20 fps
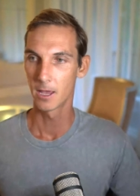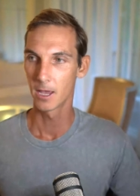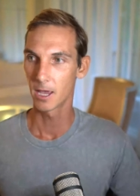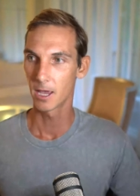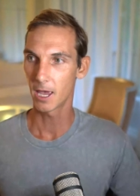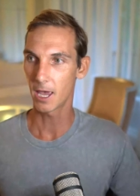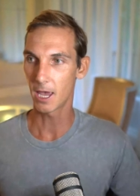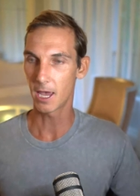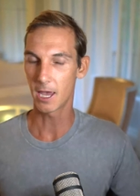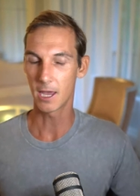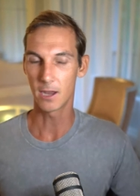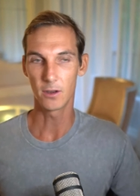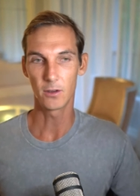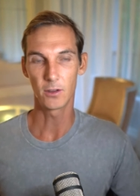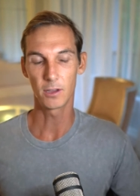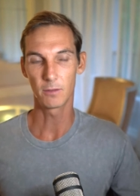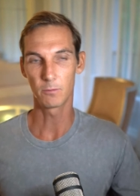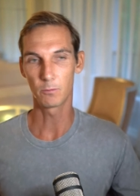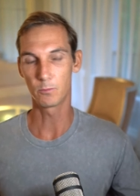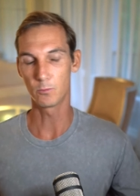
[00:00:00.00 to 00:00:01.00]
And
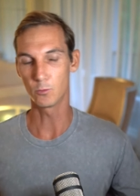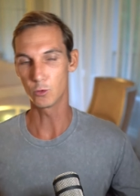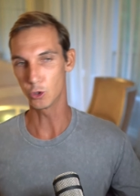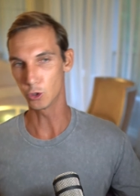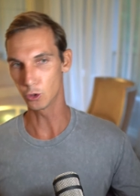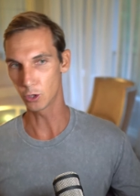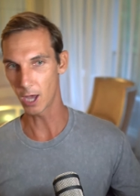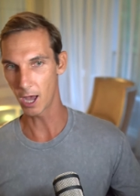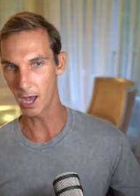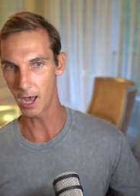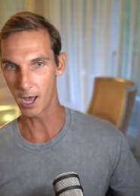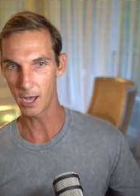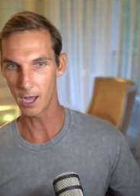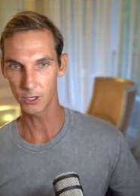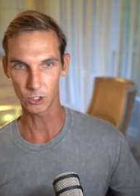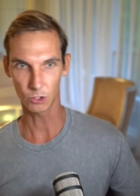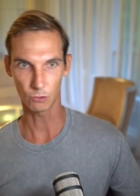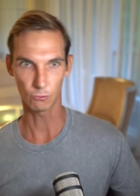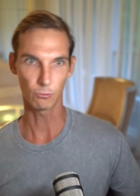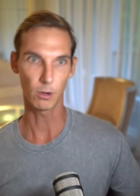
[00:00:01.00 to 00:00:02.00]
you can't
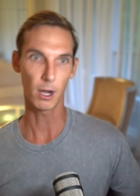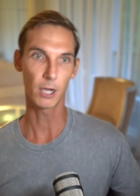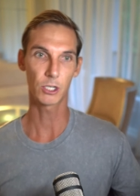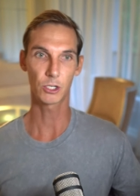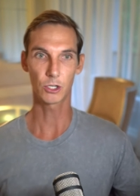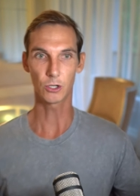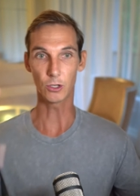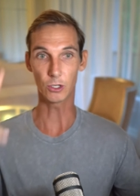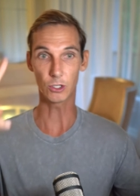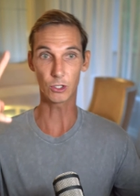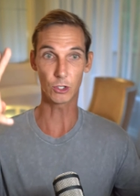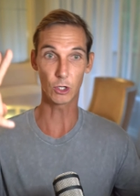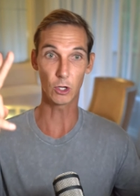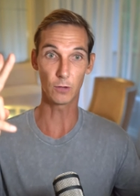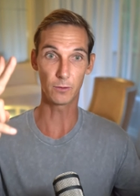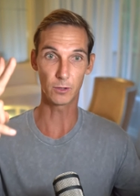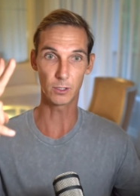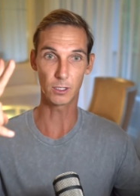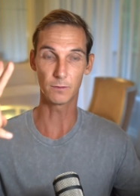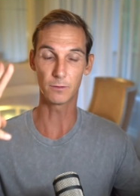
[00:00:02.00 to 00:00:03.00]
just rush to the
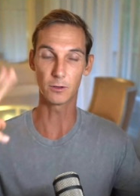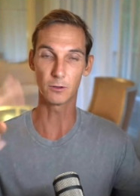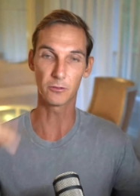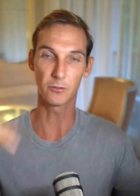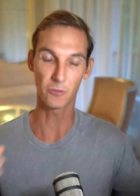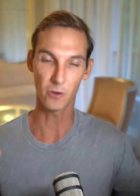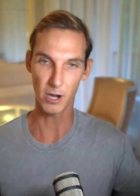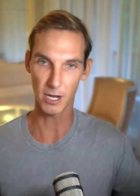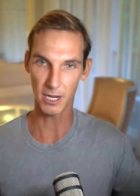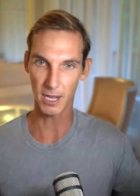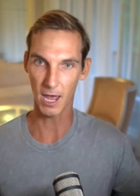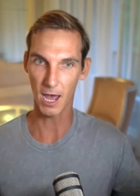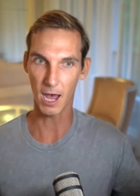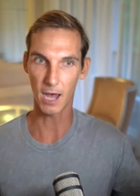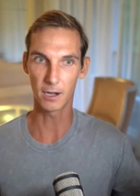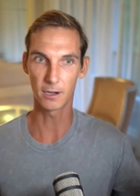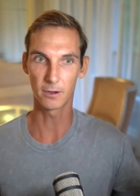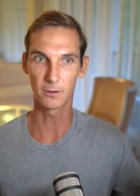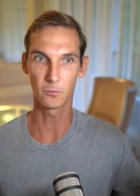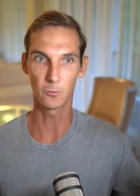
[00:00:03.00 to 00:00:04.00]
surface if you freak
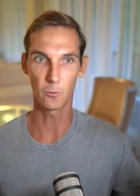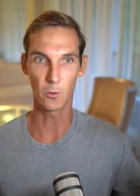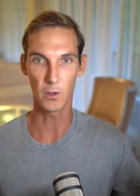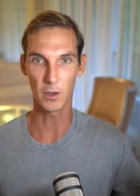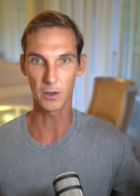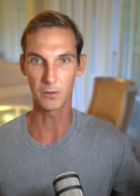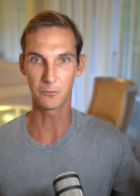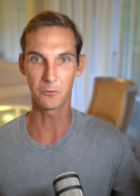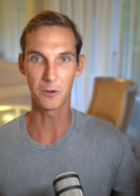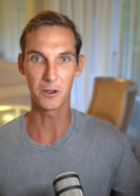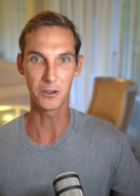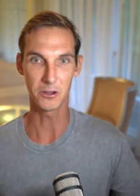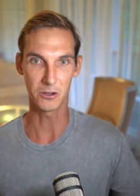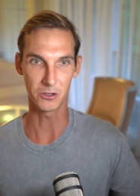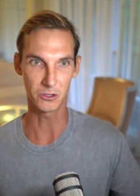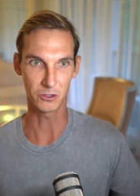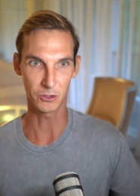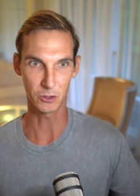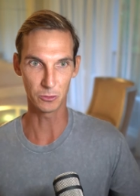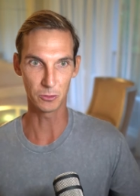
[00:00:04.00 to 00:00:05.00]
out when you're
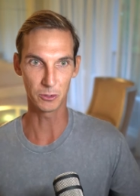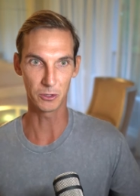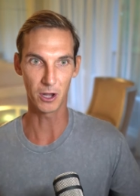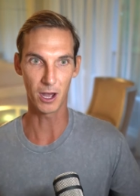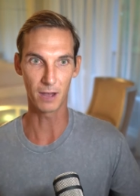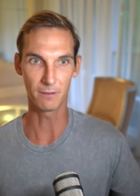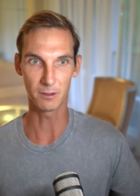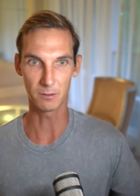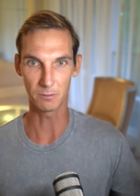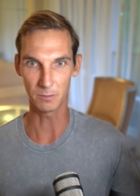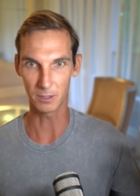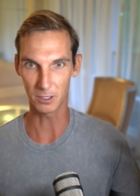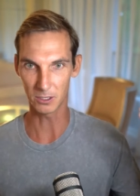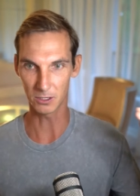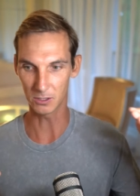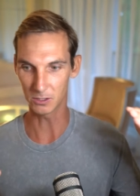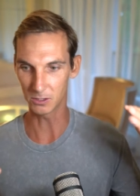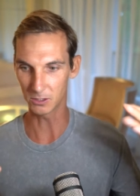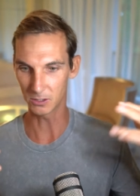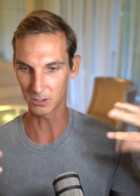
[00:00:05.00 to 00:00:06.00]
scuba diving,
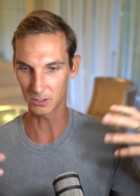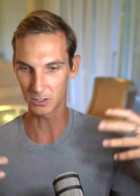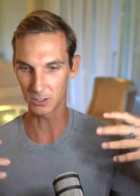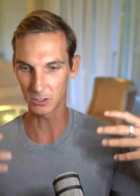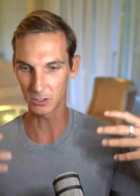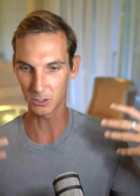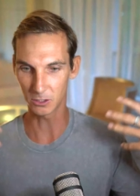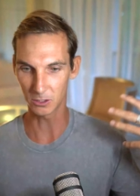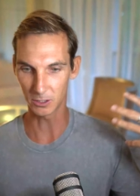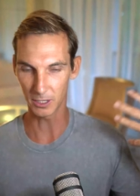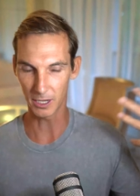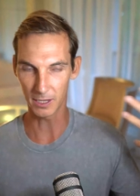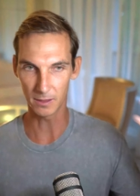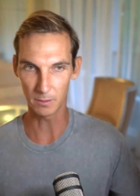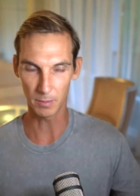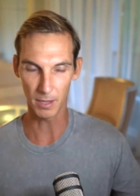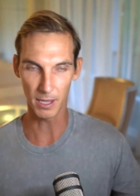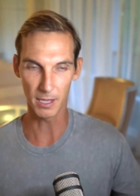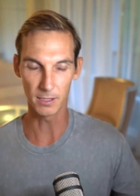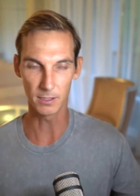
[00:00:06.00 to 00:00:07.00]
because you can get the
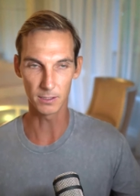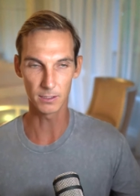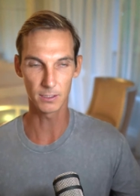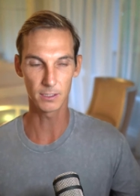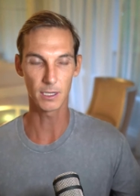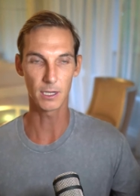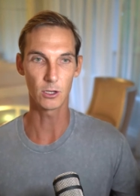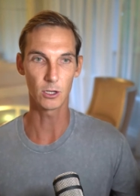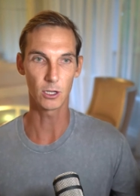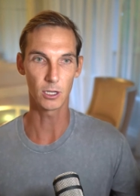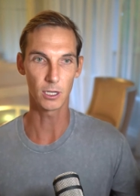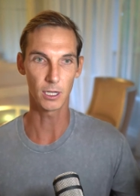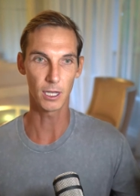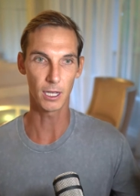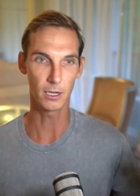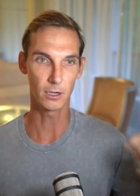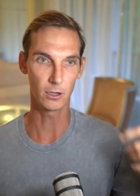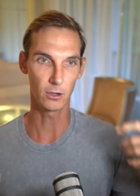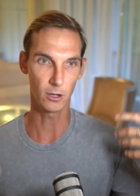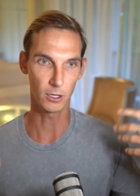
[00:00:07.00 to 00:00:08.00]
bends and you can
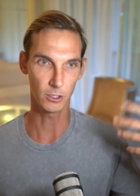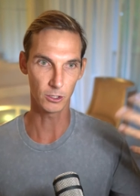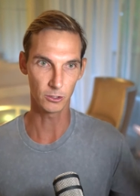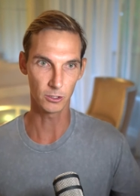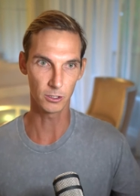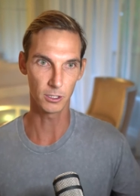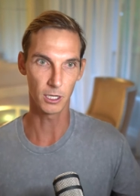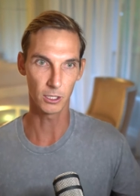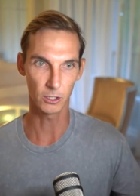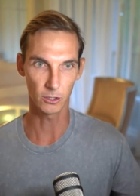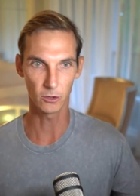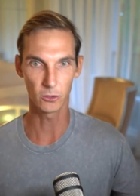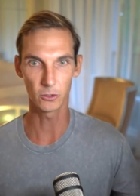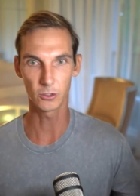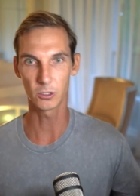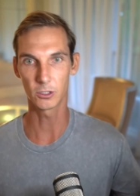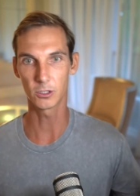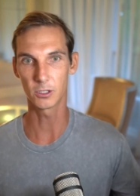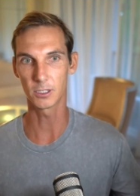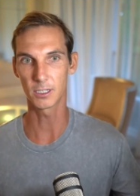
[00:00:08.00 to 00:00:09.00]
get nitrogen
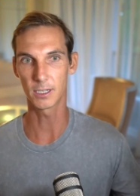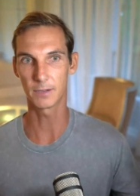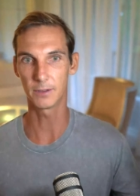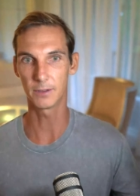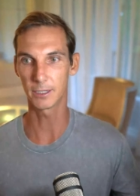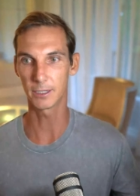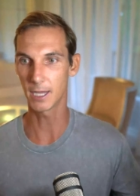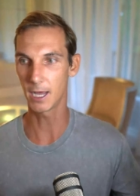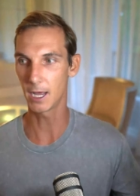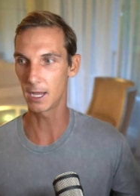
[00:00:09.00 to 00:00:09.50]
narcosis and stuff like that.